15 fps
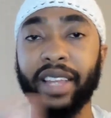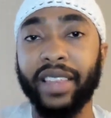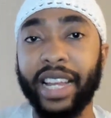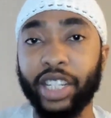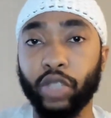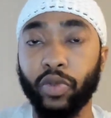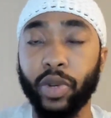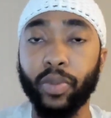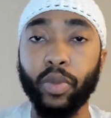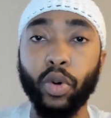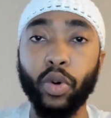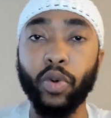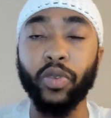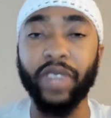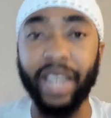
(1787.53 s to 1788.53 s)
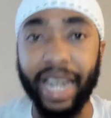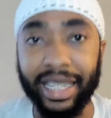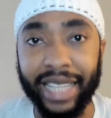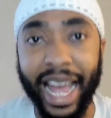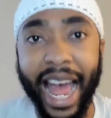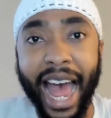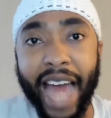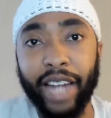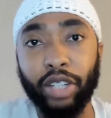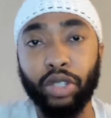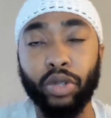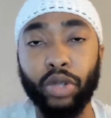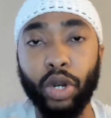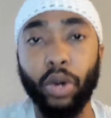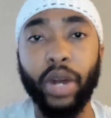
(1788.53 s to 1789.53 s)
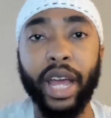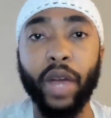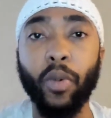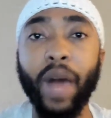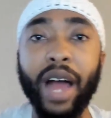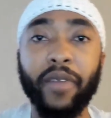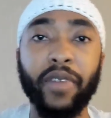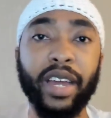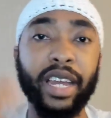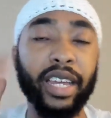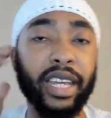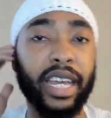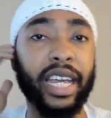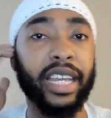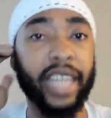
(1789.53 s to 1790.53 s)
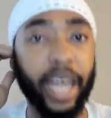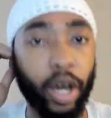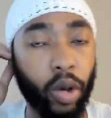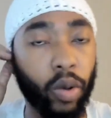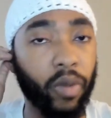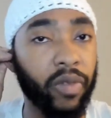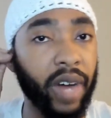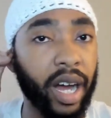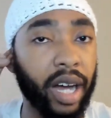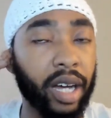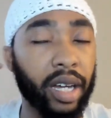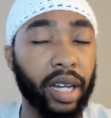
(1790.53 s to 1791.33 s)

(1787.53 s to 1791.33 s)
that's removed and that's added to Yod He Wafe, that you get Yehovah.